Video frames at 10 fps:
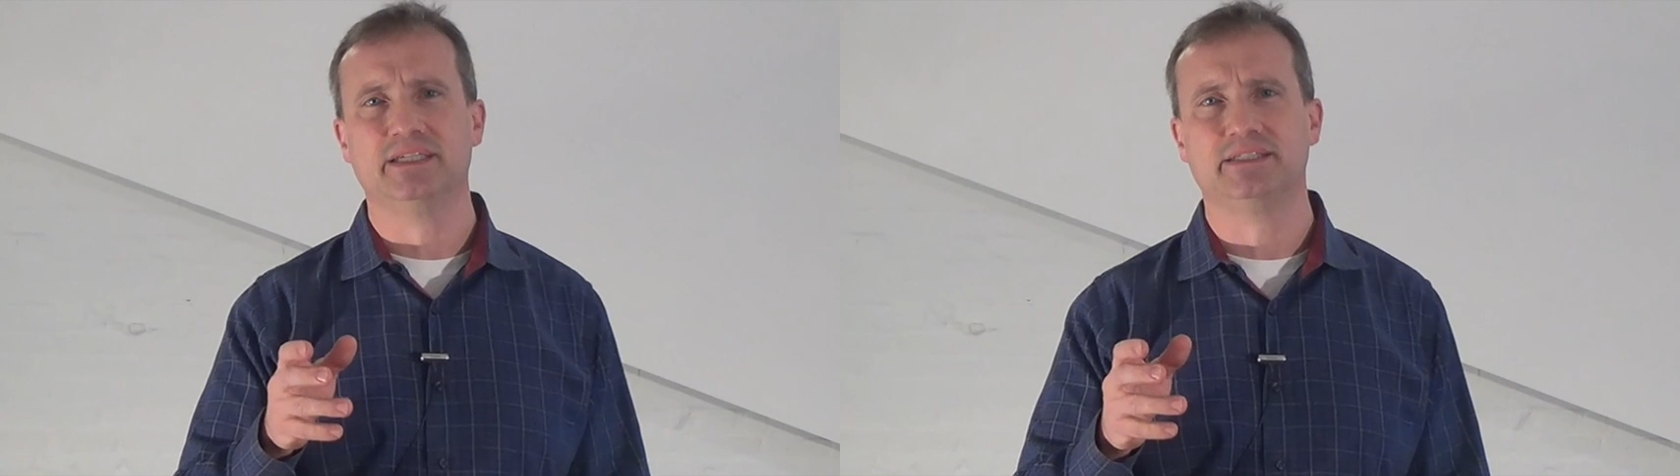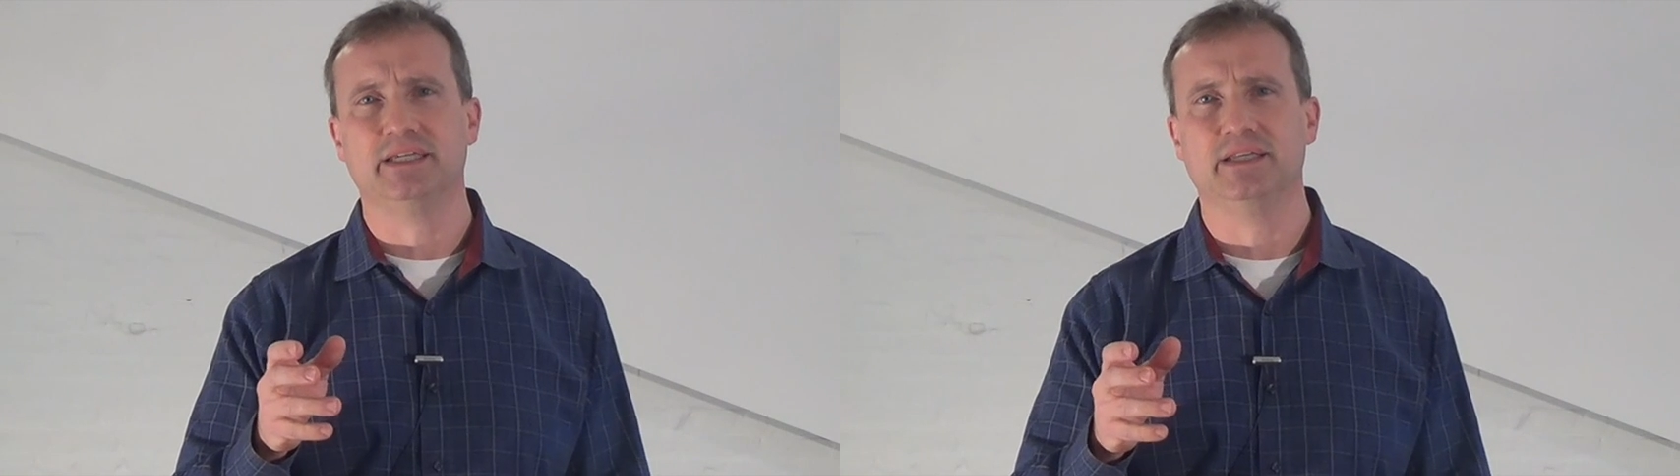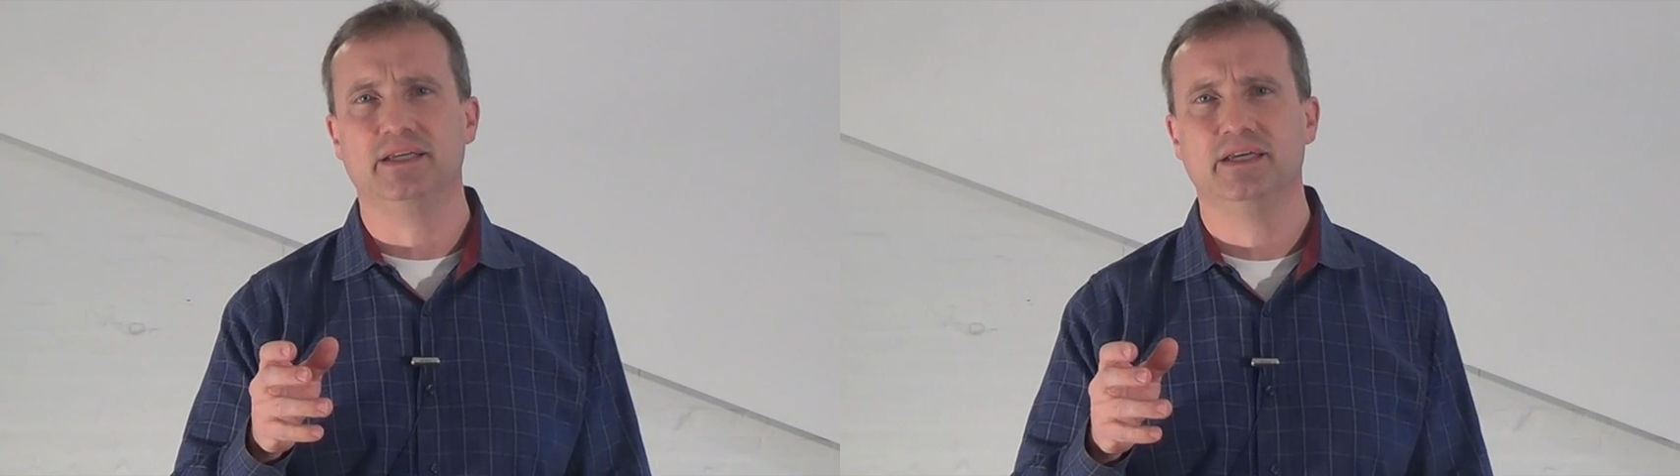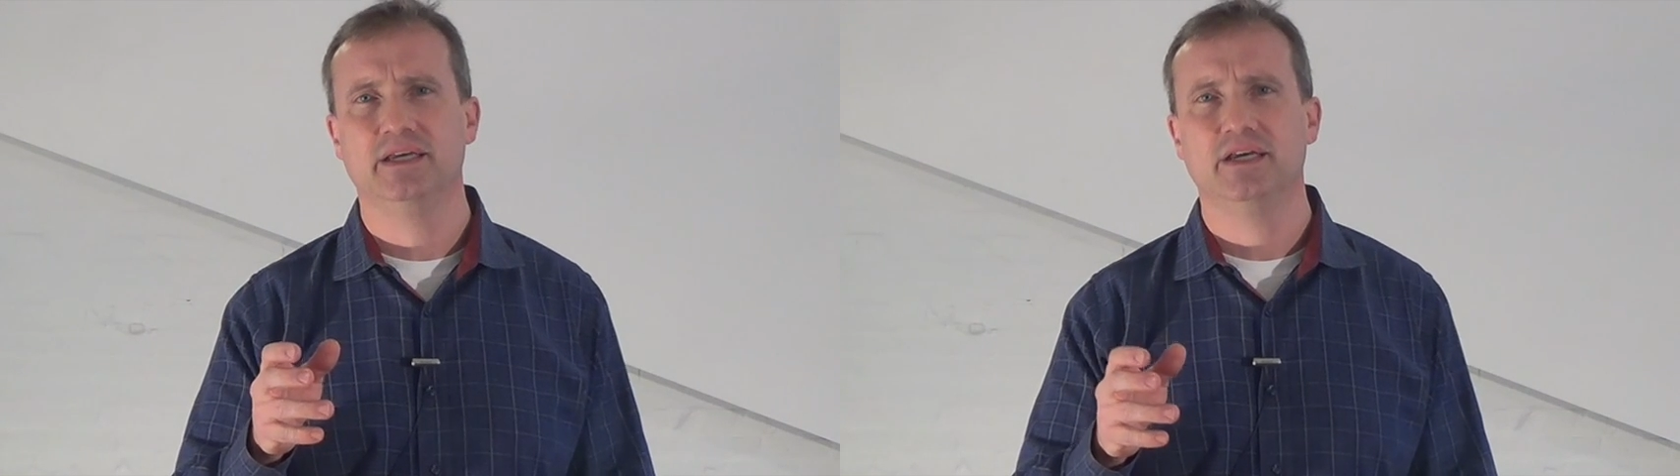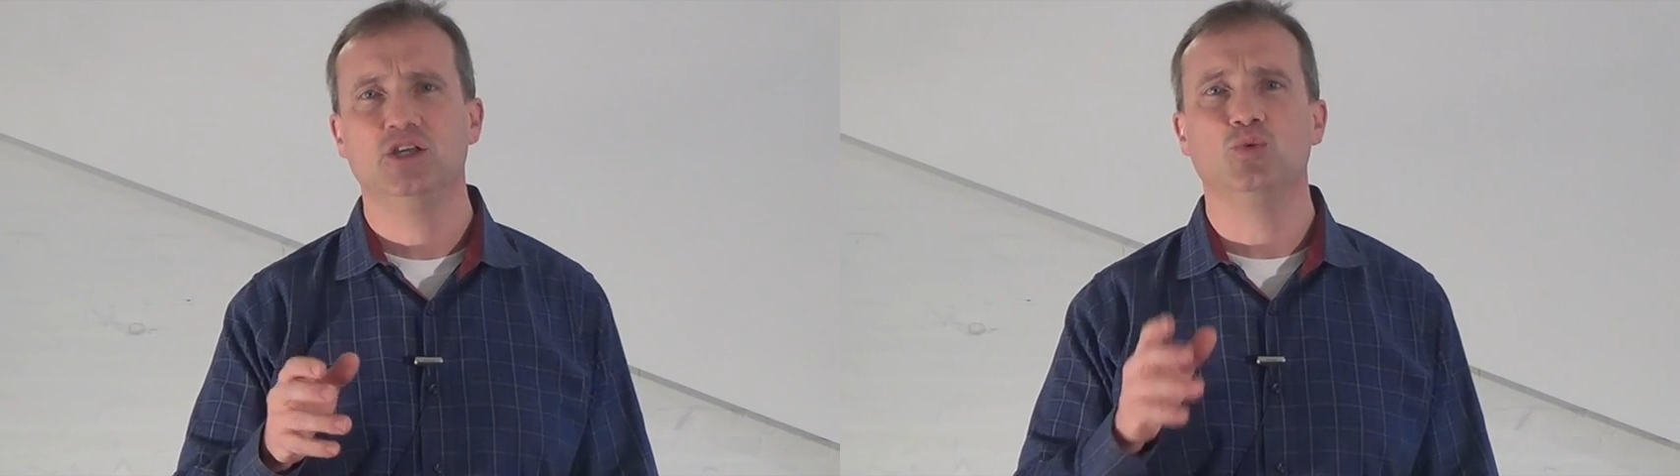listed,
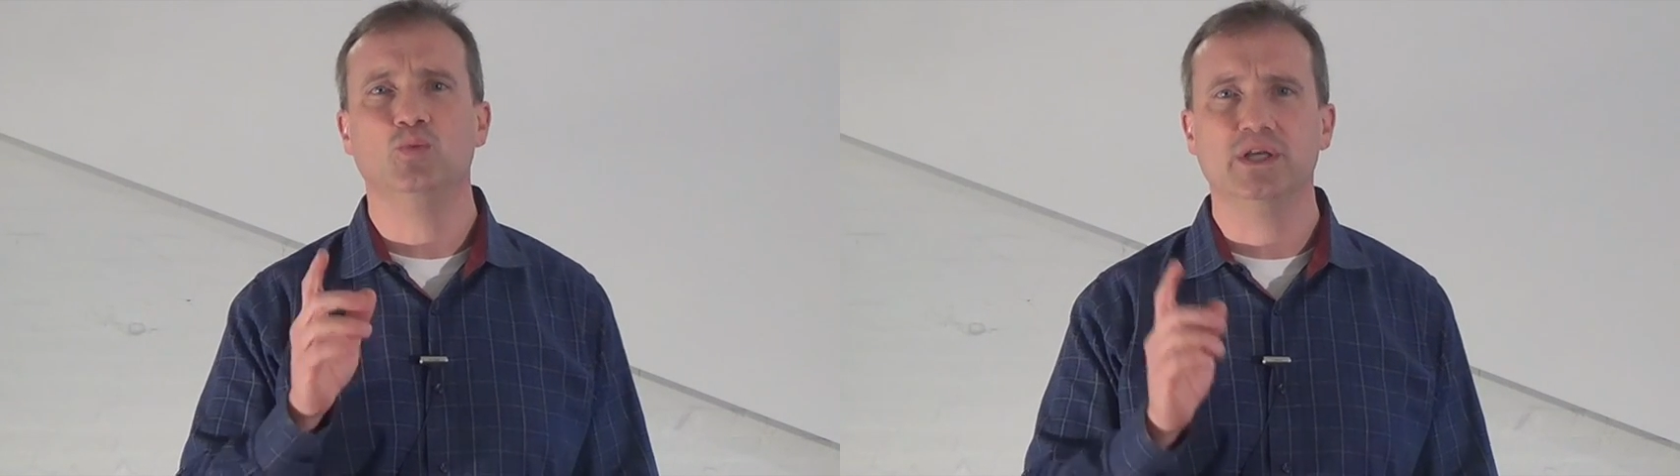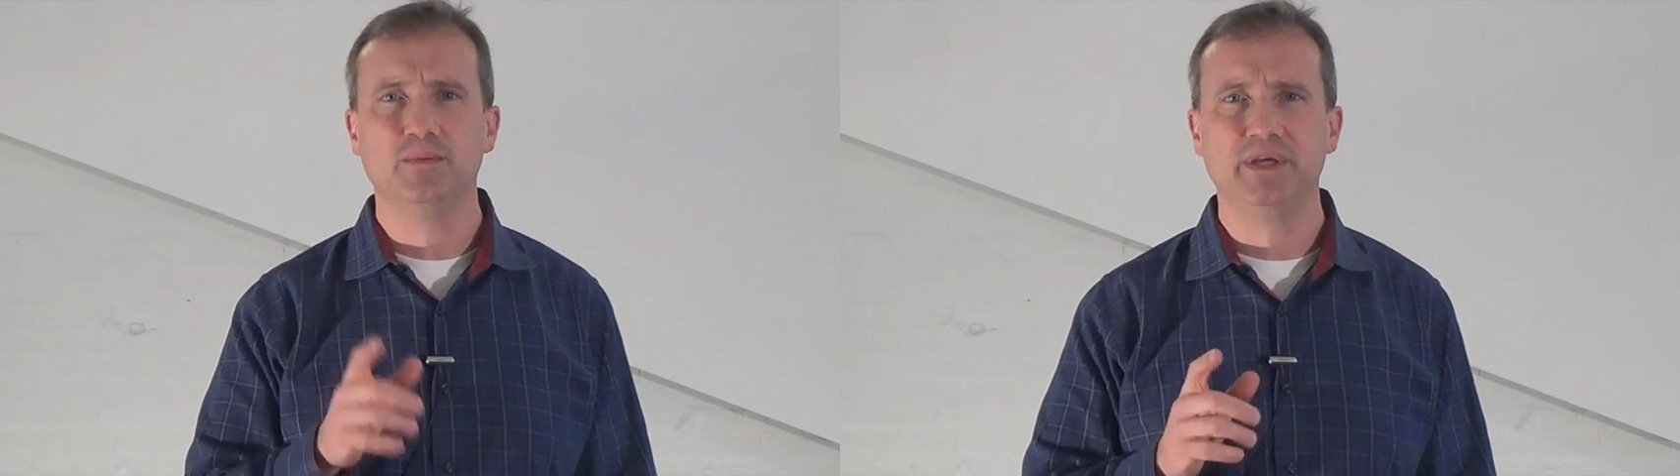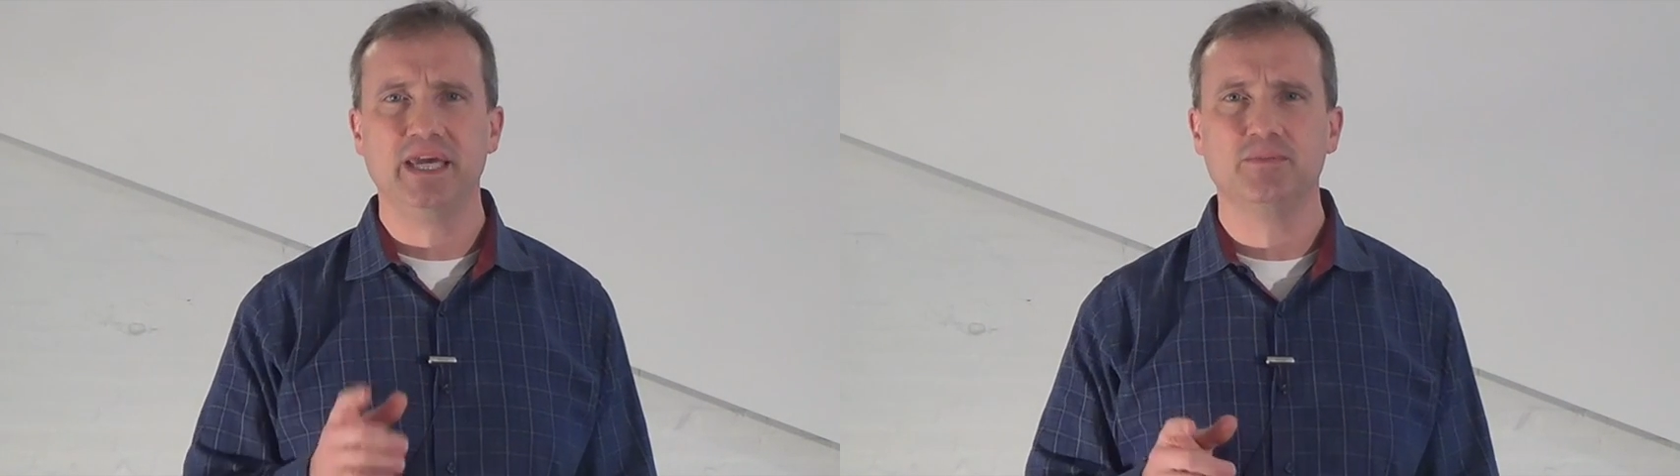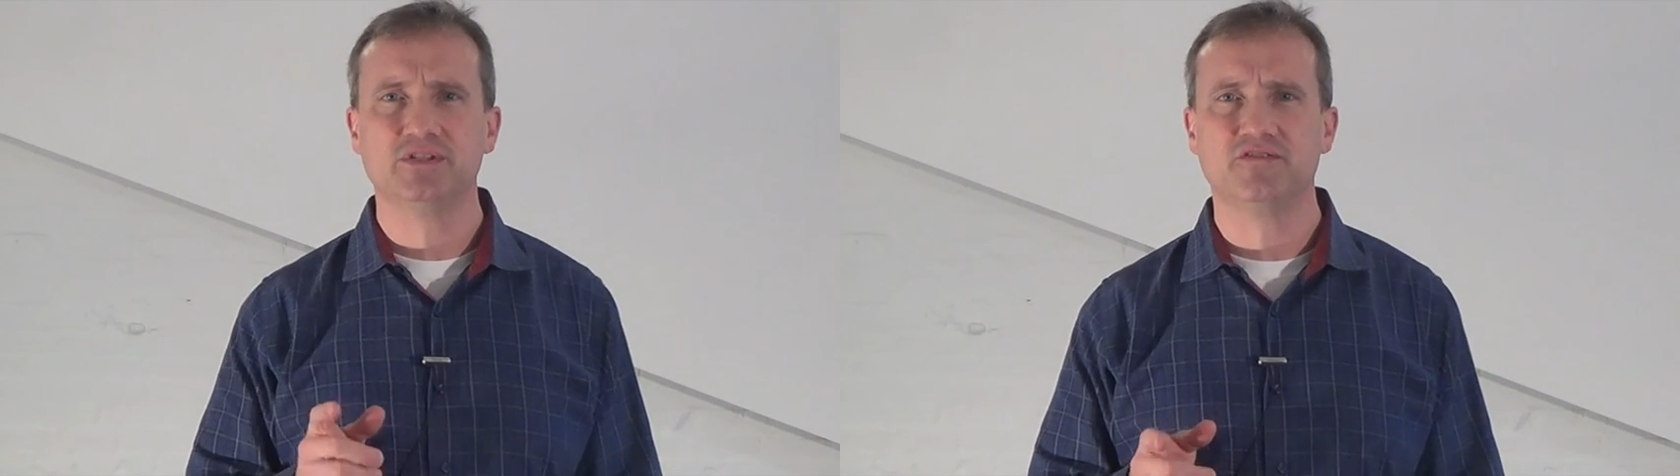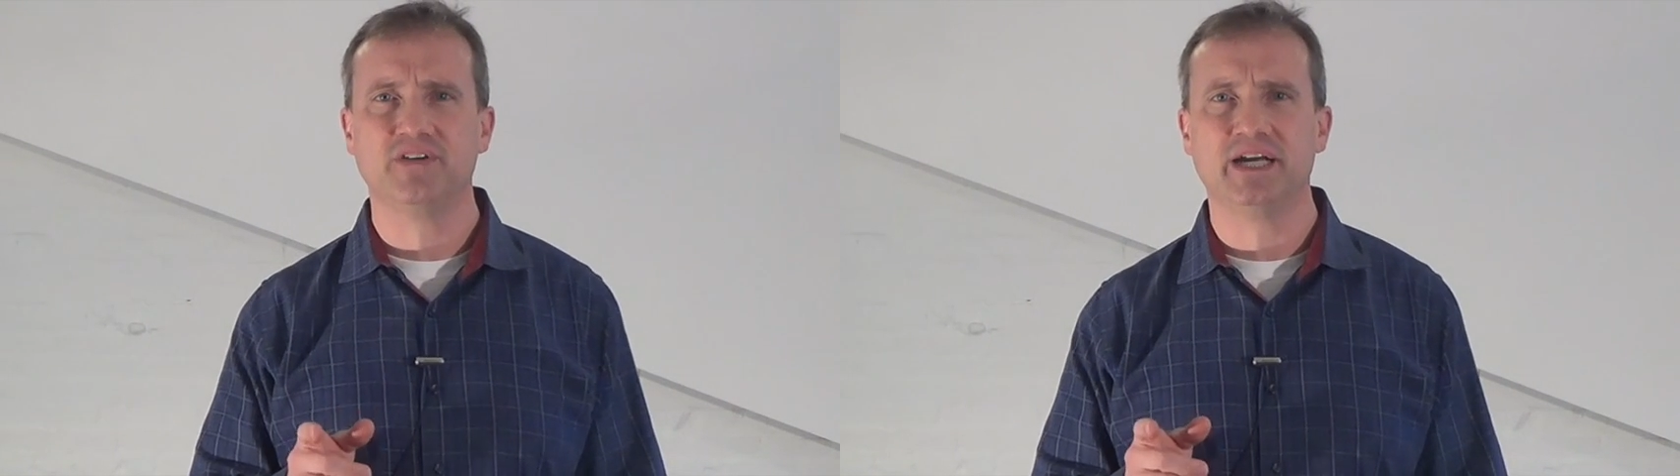you will be able
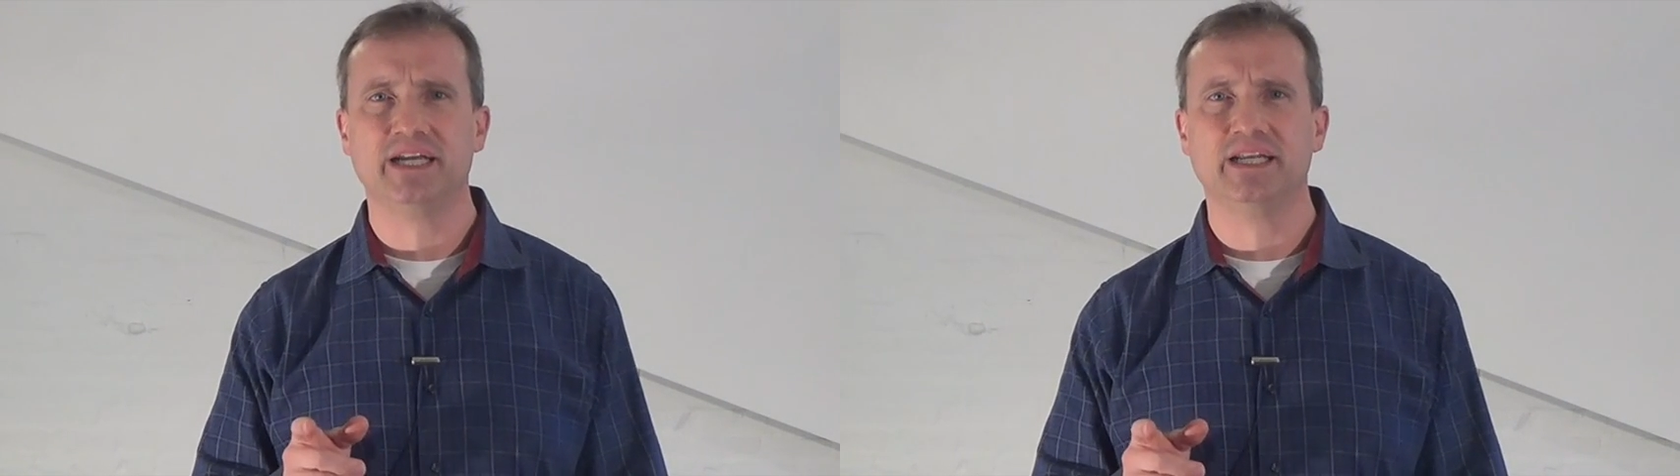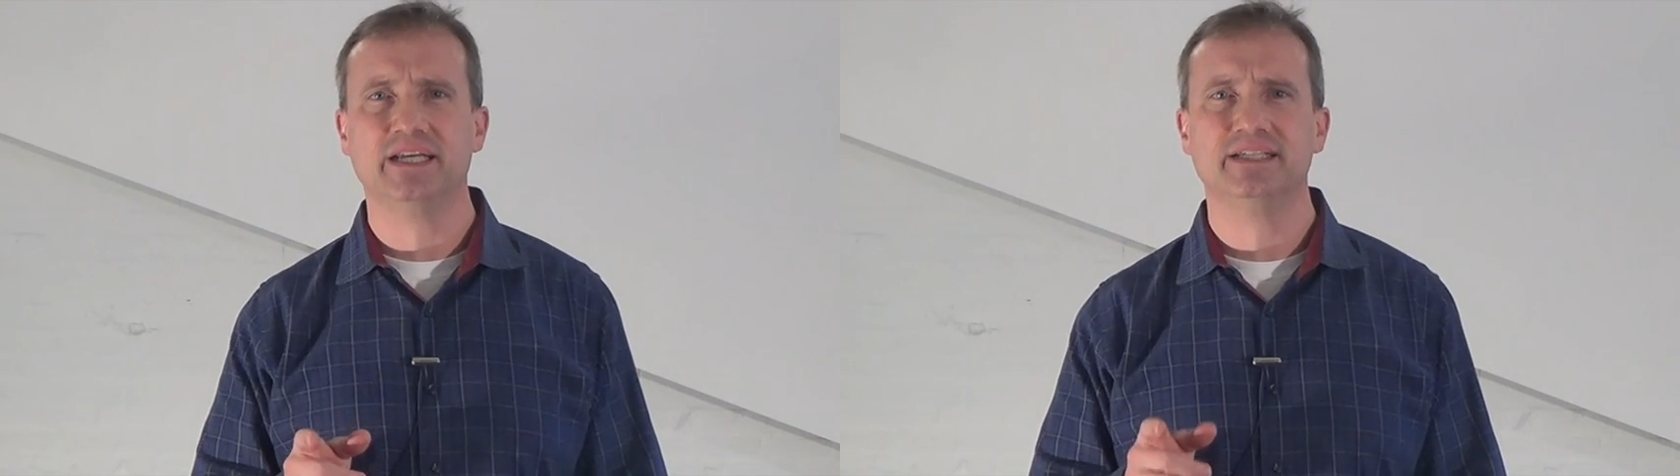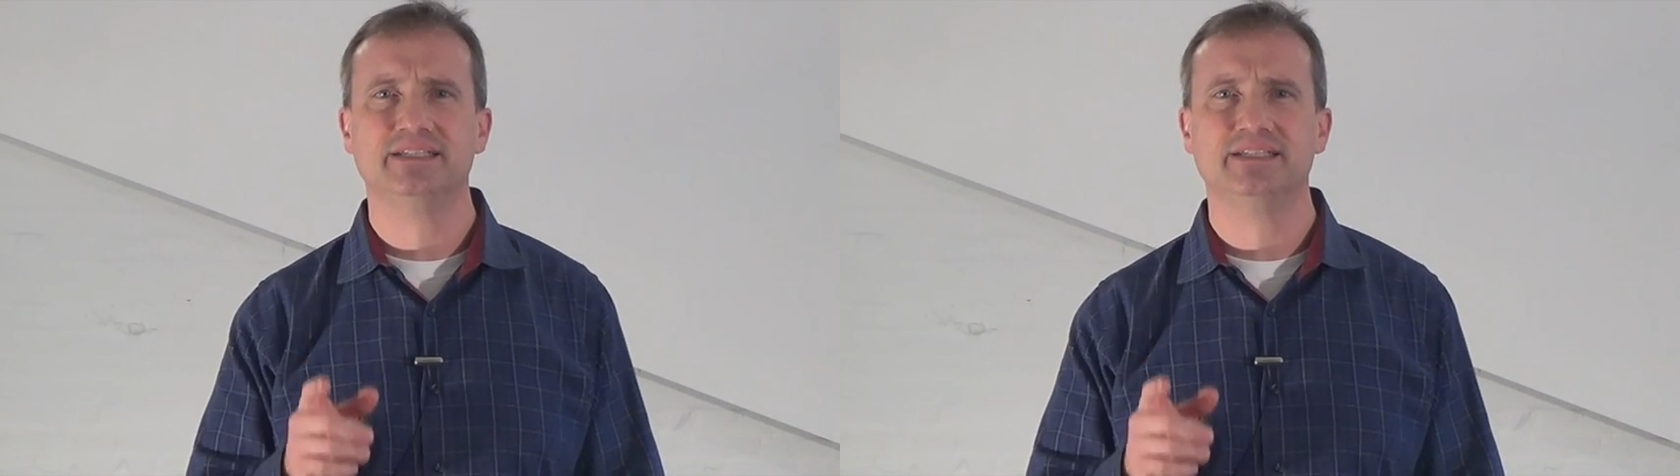to find